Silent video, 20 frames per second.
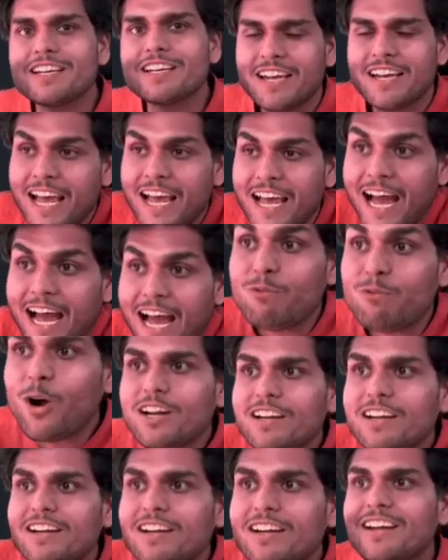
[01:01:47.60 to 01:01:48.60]
I
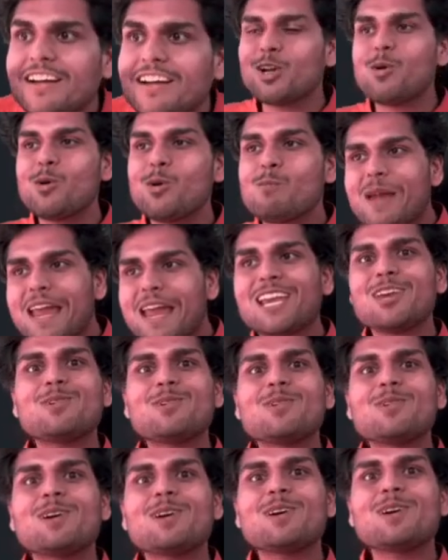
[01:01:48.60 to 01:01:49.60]
want to make you
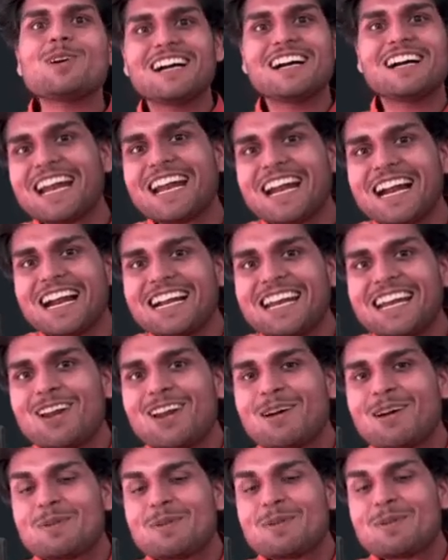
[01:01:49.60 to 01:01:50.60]
a great
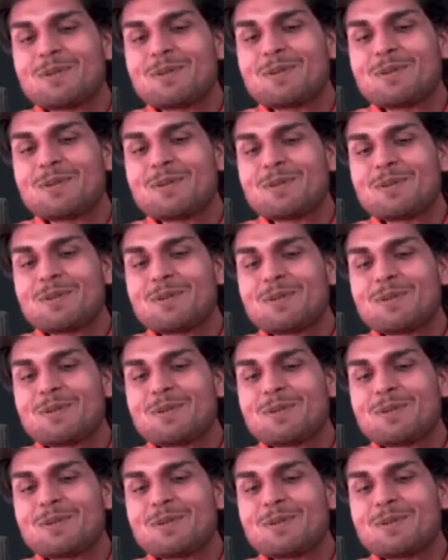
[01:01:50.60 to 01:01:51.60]
developer. I want you to
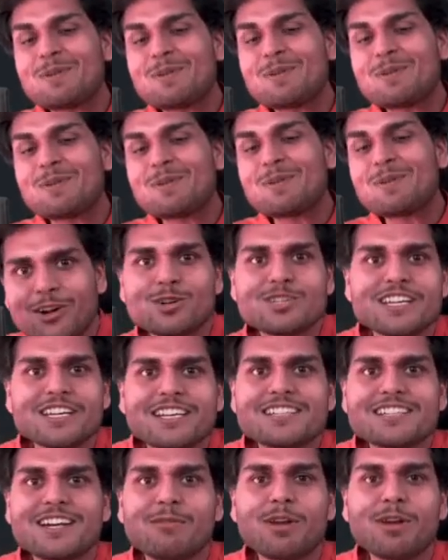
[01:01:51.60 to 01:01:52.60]
be a great Node.js
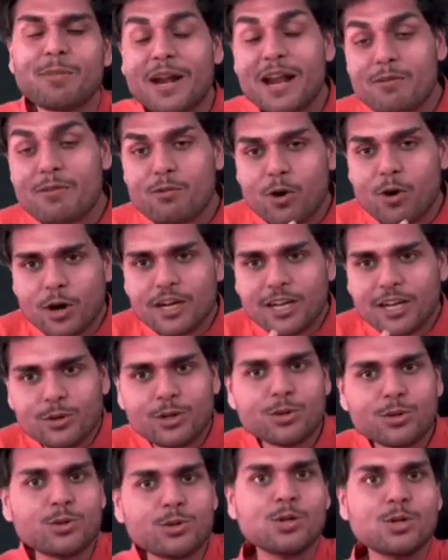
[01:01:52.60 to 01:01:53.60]
developer. I want you
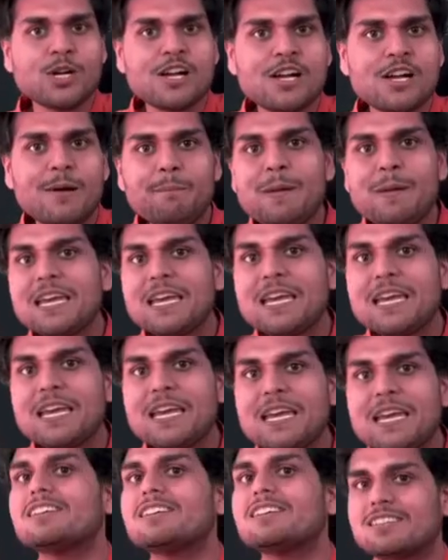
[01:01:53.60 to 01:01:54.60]
to be
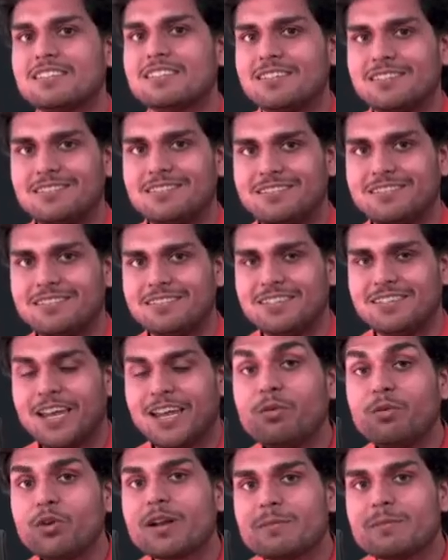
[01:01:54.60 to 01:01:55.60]
curious if
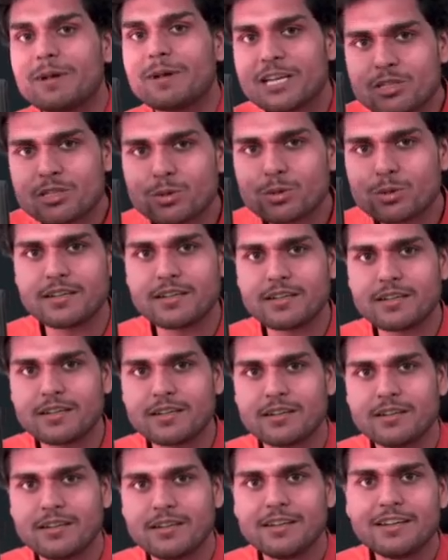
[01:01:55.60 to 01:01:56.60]
you are my student.
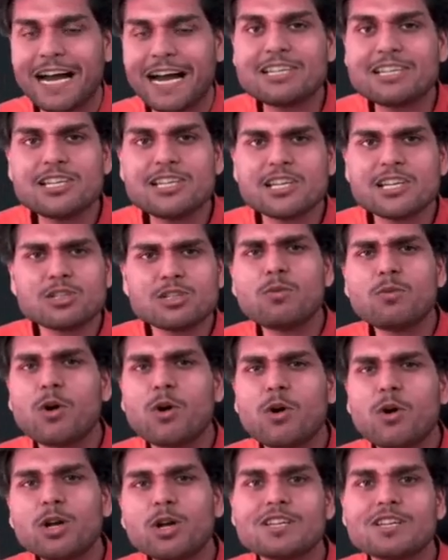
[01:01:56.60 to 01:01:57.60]
I just don't
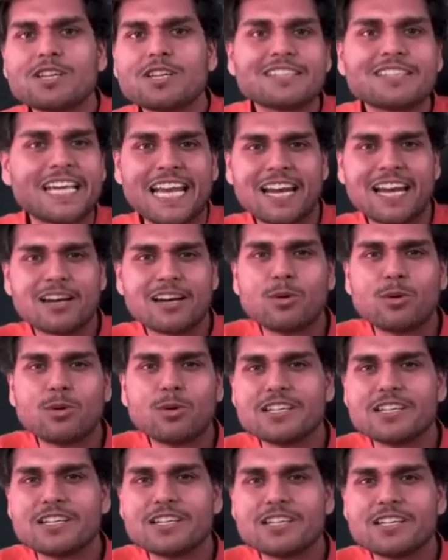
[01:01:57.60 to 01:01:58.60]
want to just sell a
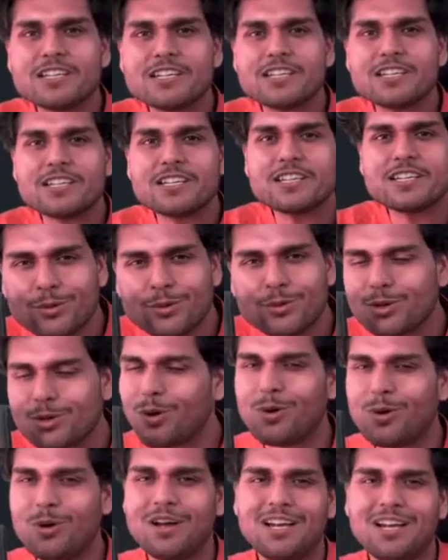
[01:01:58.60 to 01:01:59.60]
Node.js course to you.
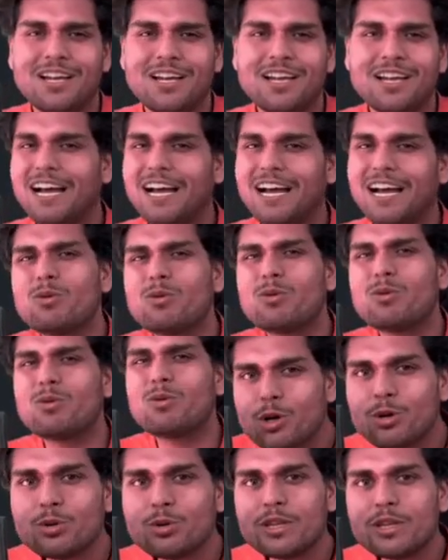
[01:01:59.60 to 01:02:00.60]
No, I don't want to
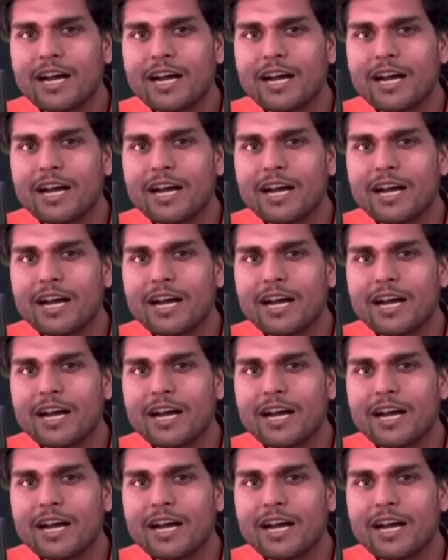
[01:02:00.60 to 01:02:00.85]
do that.